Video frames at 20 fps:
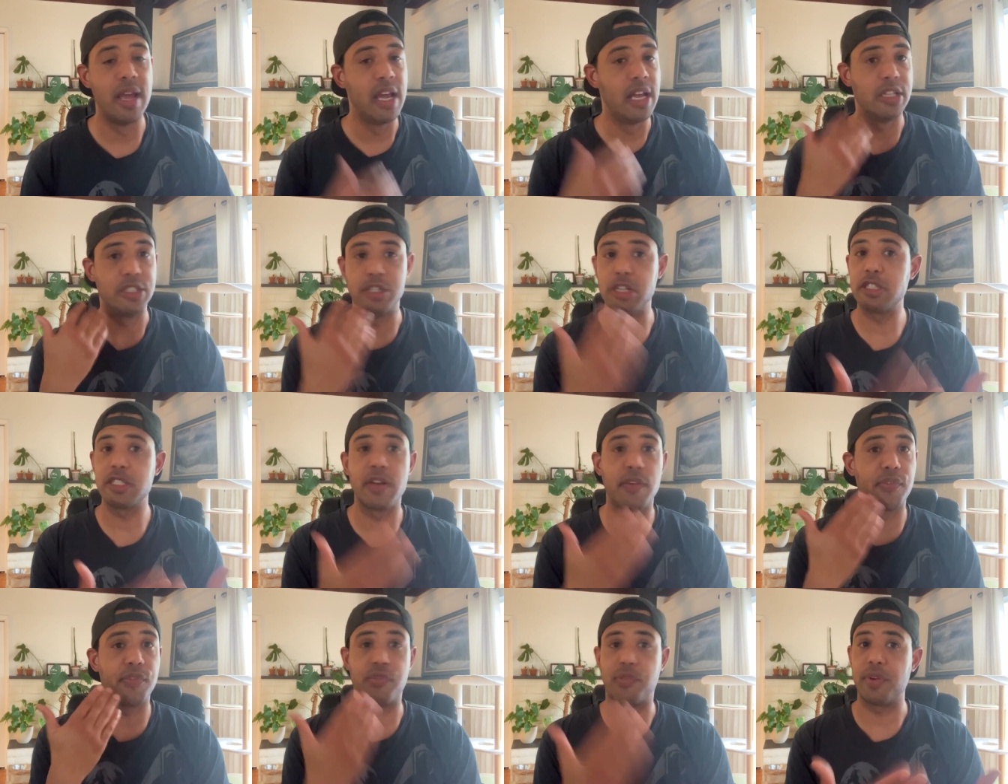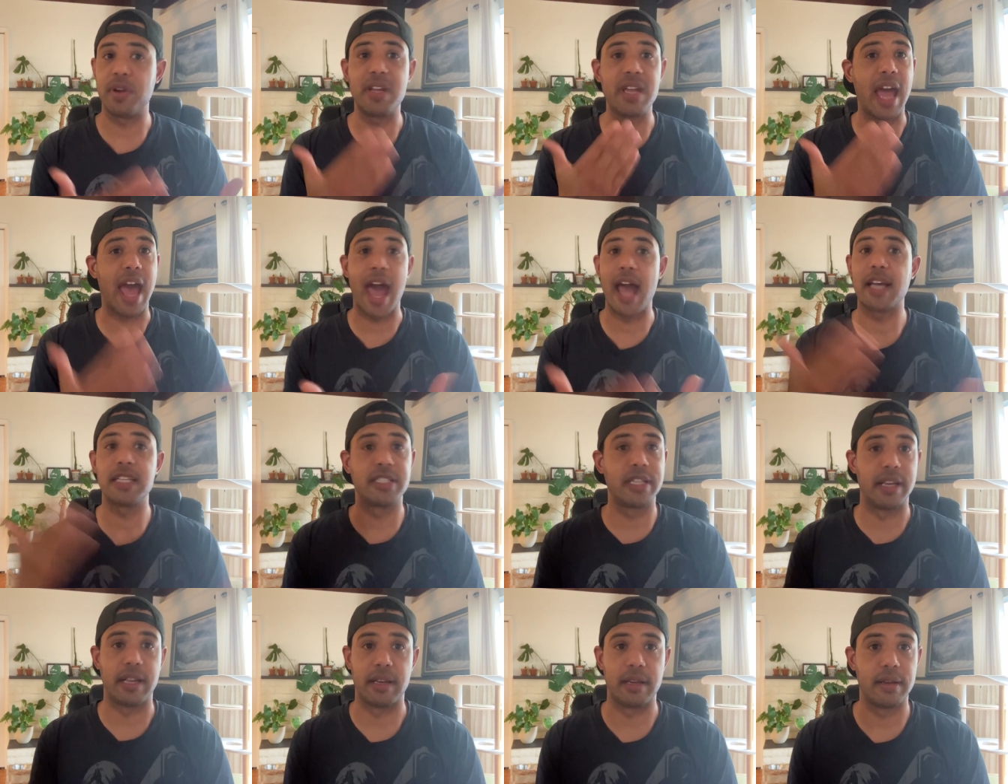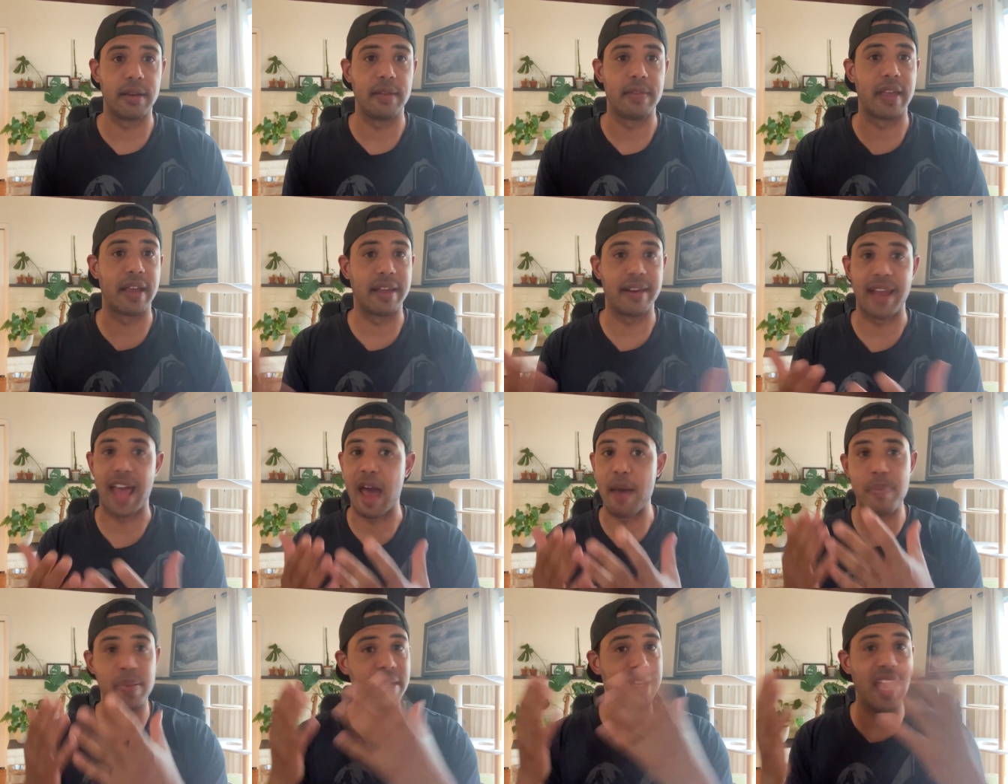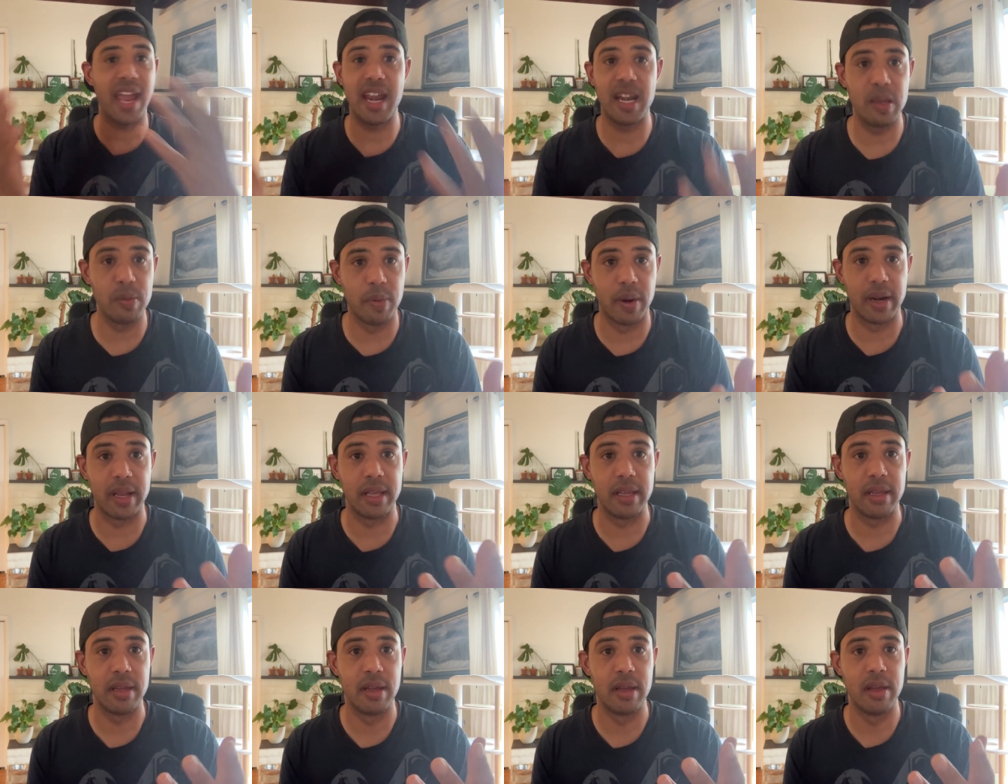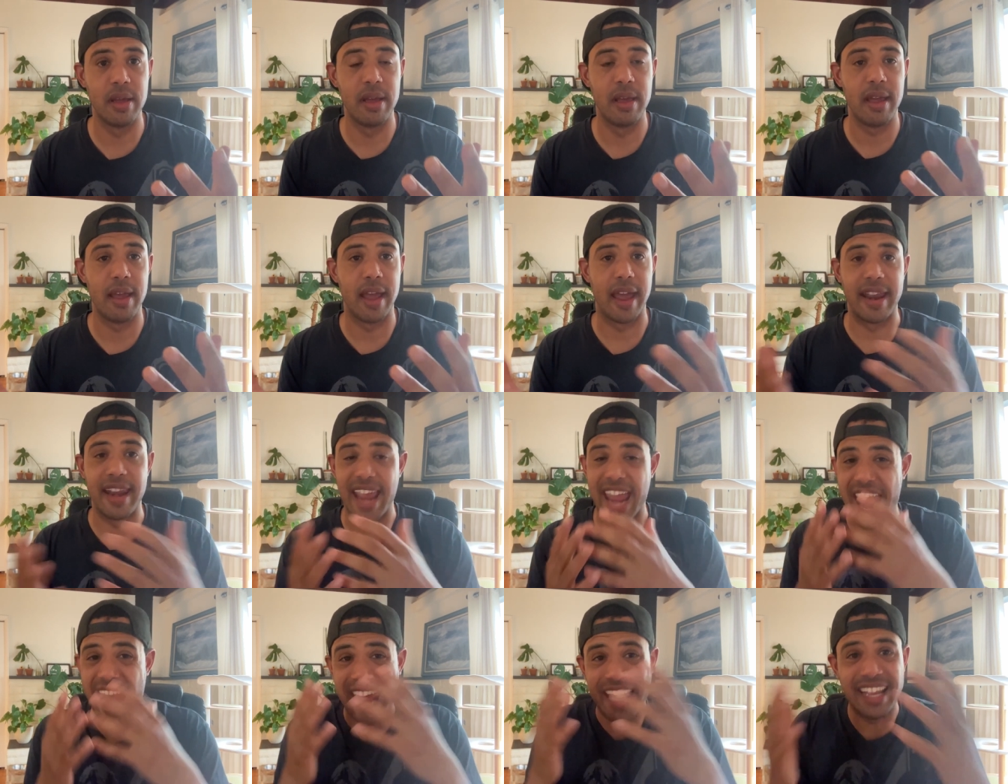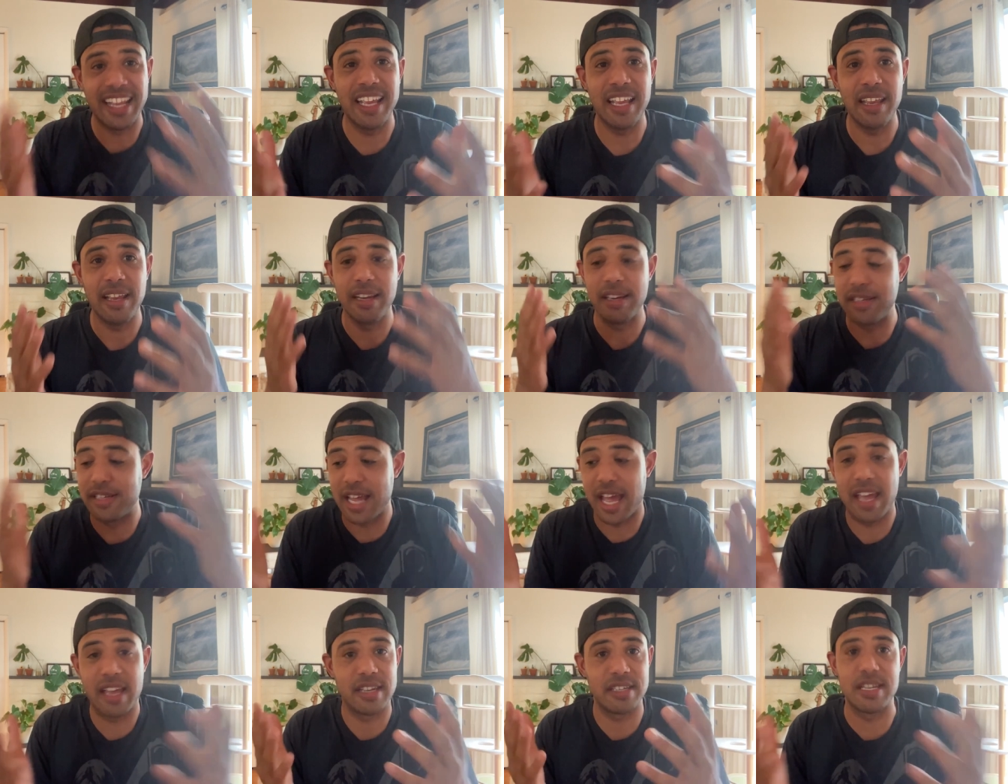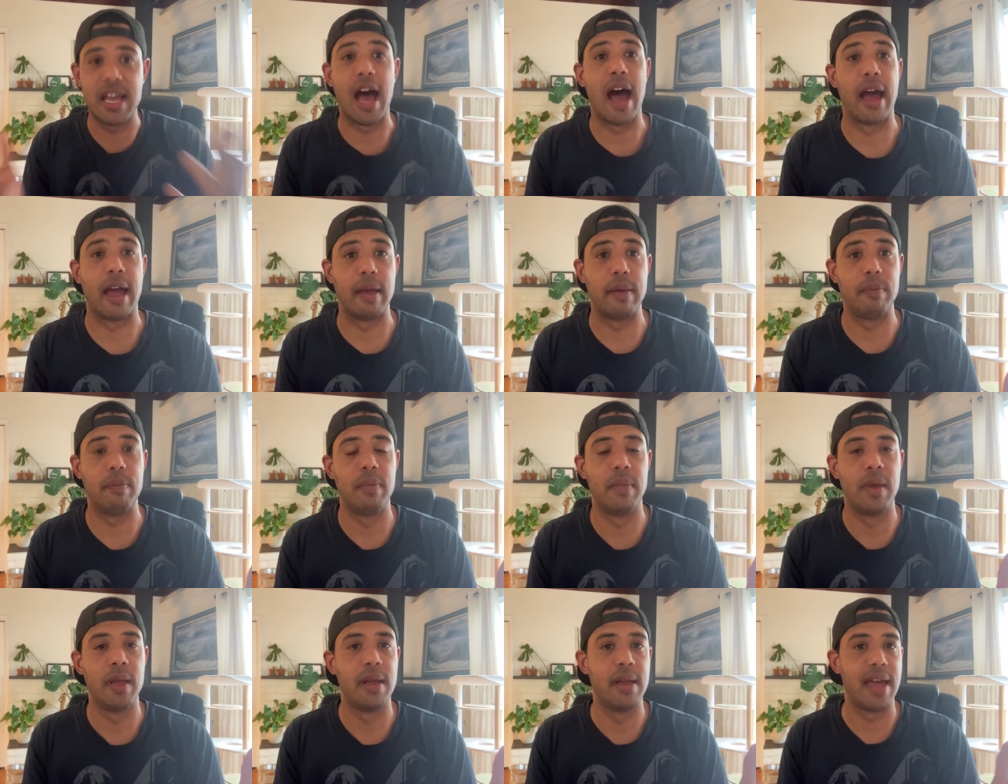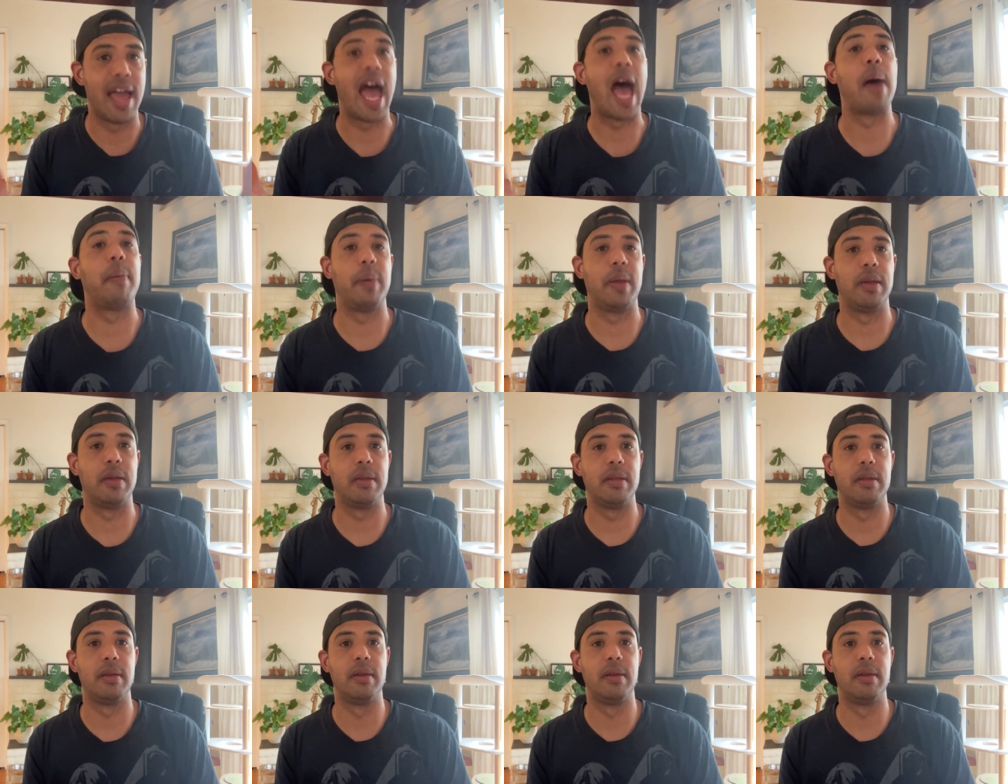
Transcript: Just a freak accident that could happen to anybody at any day and time happened.